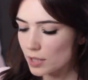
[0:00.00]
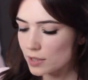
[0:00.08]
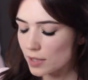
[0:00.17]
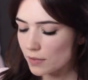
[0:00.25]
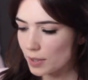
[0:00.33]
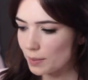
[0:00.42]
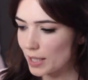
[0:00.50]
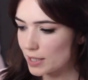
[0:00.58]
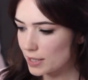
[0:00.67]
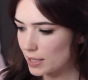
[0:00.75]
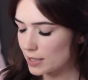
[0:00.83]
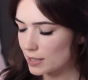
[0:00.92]
Definitely
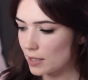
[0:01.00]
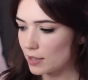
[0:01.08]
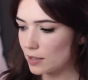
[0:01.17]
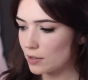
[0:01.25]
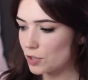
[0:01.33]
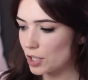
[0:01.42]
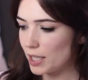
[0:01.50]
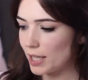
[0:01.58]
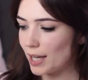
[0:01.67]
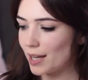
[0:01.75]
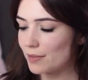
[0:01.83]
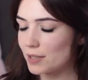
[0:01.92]
makes things a little tricky.
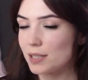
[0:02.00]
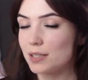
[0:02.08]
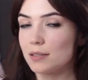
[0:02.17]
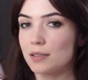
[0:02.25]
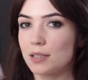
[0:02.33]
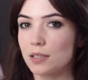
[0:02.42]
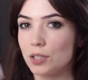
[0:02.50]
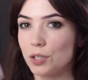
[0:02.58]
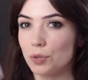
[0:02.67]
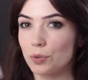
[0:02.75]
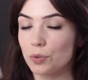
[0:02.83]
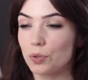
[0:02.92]
I have to
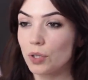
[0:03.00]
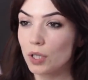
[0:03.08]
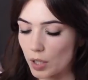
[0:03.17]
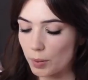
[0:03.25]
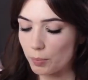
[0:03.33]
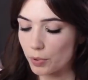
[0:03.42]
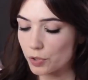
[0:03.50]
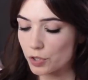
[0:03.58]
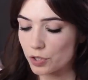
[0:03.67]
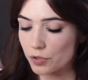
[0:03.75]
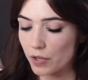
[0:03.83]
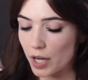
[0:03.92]
do a
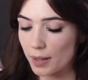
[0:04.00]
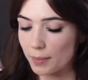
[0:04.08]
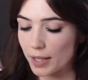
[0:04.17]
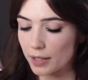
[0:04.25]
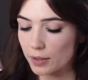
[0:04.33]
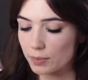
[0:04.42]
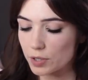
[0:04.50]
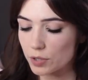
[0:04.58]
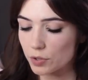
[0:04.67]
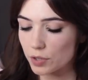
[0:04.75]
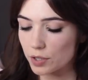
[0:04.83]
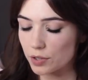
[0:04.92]
bunch of eye makeup
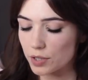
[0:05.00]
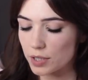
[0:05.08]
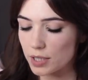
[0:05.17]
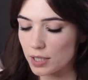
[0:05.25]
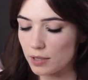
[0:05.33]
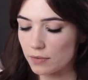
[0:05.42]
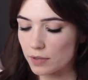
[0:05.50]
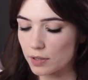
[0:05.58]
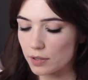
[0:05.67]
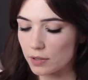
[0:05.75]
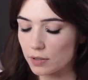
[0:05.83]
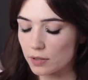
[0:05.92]
tutorials to
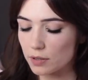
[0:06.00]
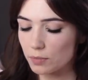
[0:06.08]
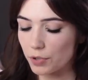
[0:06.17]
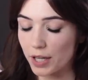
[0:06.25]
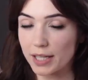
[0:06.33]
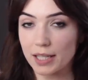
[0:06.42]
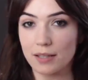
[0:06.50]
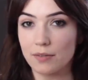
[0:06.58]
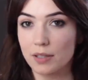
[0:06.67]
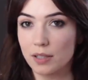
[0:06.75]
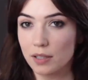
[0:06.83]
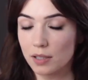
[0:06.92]
even break
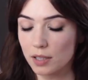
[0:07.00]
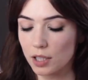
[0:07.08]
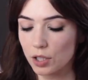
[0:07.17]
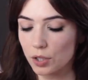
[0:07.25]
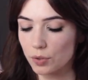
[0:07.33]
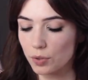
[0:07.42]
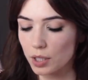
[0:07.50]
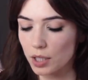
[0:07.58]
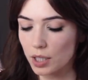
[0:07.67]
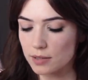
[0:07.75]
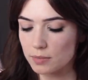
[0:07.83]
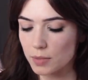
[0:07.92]
even, you know?
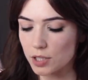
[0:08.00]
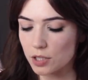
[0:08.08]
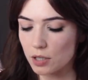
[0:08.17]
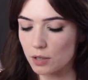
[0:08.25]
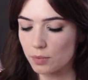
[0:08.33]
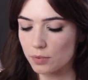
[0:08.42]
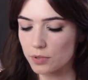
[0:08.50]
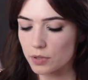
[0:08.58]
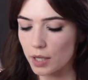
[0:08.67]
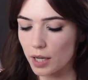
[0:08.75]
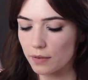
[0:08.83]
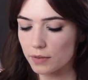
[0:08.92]
This is my job, so
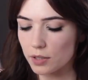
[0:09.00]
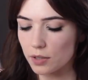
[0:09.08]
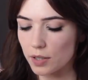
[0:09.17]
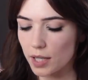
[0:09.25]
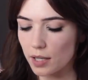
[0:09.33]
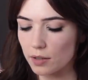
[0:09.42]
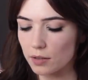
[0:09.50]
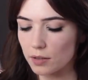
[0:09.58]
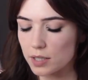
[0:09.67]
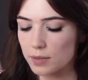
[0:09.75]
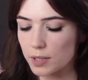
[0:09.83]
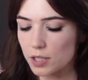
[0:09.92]
I have to do that, and
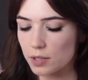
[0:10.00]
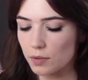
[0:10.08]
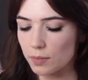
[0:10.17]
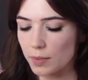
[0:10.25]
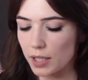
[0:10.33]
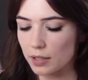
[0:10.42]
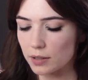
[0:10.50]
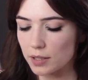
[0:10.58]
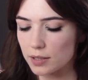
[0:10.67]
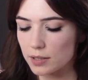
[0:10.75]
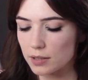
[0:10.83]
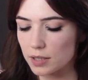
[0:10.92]
especially with my
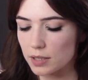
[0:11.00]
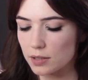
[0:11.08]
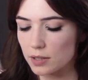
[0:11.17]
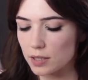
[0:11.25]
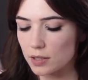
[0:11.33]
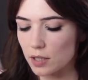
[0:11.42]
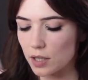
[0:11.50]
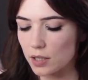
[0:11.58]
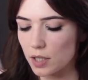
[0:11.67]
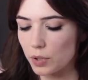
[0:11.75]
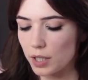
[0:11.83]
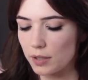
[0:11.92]
illness, it's
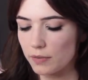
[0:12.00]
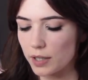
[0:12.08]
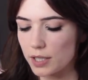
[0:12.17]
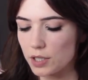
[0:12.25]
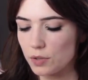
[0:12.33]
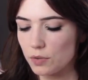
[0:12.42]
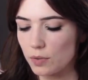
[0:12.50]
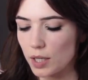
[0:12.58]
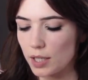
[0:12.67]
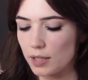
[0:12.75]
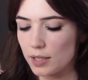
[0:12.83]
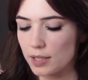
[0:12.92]
hard. But if I do
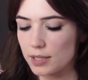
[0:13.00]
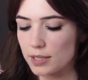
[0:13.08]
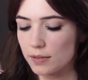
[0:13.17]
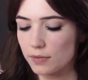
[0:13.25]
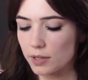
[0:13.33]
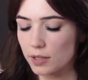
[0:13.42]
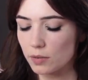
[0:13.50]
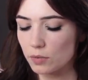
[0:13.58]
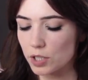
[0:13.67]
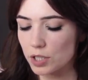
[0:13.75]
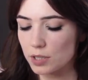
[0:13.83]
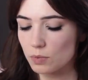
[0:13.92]
anything different,
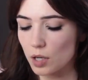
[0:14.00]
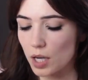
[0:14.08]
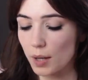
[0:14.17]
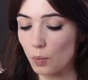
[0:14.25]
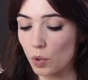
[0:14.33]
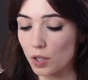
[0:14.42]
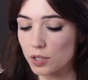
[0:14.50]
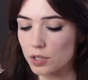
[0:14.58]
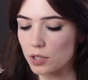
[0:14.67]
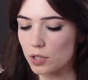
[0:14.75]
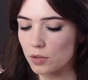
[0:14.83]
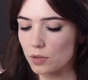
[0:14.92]
which is what I want
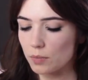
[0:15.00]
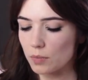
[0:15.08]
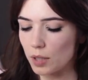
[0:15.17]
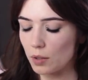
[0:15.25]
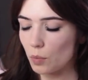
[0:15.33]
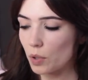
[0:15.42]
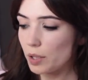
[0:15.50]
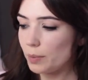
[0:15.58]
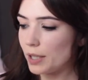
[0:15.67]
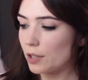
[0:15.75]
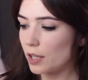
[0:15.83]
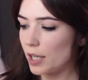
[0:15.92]
to do, I want to
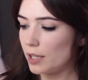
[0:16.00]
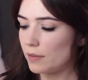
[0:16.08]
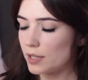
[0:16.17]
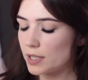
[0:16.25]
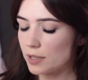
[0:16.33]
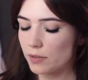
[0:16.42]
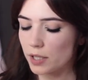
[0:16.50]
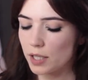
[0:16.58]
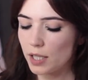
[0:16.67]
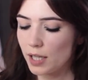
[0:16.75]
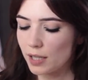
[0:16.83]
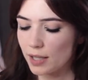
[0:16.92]
be creative and different,
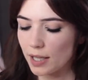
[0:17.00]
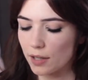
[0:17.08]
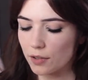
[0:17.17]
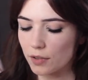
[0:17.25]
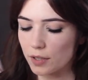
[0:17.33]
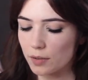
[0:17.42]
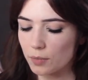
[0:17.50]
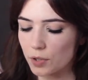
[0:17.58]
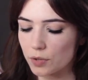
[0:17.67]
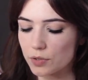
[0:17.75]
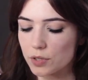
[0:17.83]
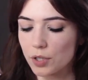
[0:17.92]
the algorithm
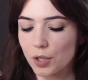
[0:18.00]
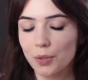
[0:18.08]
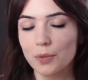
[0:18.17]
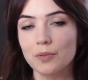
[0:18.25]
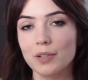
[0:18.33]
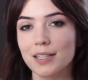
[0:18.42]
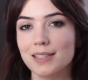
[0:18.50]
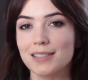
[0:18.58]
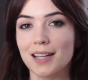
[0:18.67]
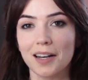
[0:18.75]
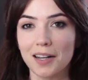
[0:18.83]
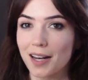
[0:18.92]
goes, no, it's
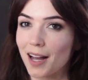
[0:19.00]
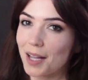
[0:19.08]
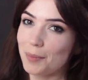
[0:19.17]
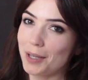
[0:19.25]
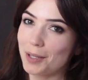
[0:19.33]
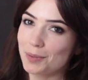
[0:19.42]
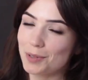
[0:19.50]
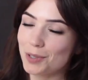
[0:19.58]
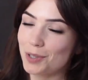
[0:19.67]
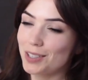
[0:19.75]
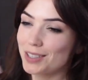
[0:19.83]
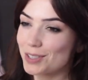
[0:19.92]
not an eye makeup
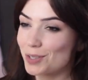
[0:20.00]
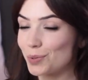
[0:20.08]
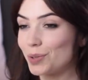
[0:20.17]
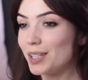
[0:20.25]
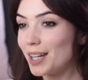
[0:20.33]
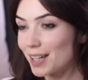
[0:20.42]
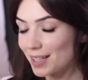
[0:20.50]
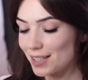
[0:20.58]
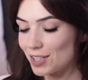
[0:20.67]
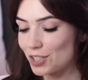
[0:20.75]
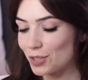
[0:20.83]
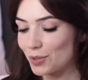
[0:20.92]
tutorial, so we're not
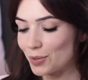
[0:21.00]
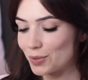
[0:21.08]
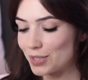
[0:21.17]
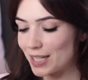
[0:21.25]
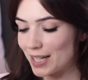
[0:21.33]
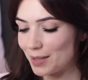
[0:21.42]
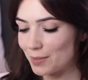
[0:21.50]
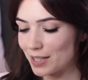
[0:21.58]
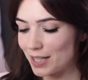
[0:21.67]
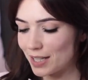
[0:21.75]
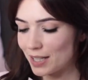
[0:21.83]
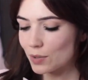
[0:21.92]
going to show it to
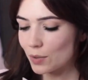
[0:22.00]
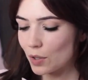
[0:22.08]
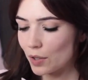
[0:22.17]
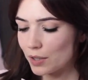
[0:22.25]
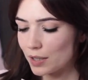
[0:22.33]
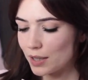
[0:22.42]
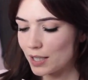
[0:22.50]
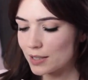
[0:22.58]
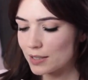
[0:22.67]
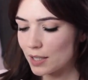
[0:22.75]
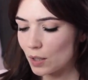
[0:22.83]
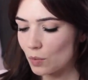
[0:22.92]
anybody. So all the
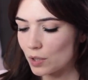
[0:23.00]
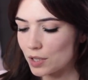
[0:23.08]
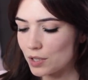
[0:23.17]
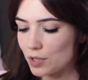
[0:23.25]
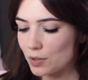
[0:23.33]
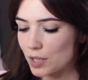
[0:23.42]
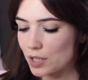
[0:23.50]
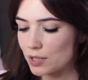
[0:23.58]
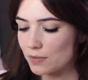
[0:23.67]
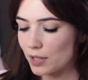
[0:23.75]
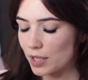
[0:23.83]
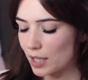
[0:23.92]
things that I want to do, I
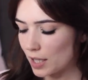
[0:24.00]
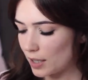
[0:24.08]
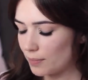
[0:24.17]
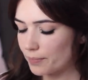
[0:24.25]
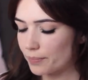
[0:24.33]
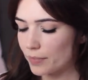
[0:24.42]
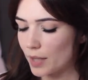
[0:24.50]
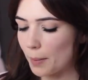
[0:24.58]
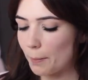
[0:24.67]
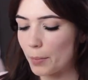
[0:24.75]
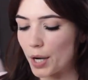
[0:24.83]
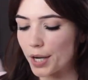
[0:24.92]
just feel like
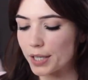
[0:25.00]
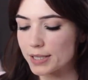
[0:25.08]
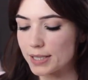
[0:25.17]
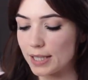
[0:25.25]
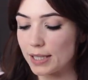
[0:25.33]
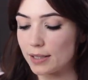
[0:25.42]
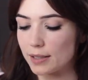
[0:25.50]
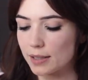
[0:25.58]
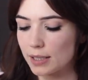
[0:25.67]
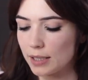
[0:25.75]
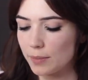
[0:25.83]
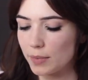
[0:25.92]
I'm boxed in
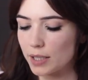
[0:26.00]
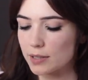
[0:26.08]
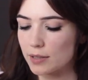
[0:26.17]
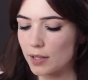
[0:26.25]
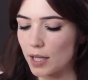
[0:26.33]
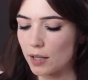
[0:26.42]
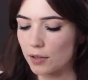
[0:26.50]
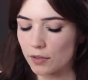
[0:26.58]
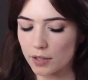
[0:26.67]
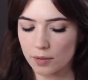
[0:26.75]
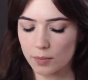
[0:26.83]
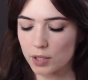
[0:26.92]
because of the
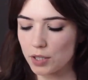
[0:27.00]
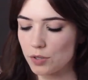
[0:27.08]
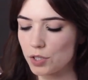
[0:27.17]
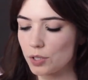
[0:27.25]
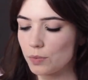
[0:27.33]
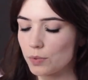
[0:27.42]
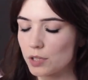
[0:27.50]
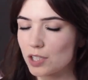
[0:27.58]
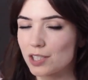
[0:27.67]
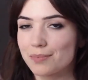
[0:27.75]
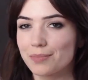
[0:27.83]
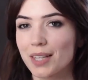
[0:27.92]
algorithm on YouTube,
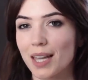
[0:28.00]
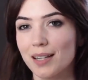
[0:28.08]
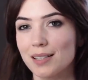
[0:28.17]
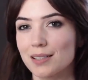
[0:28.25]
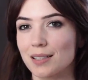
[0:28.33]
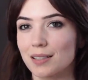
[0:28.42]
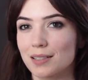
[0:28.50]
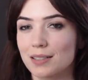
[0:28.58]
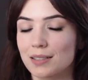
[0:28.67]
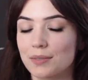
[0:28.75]
which kind of sucks.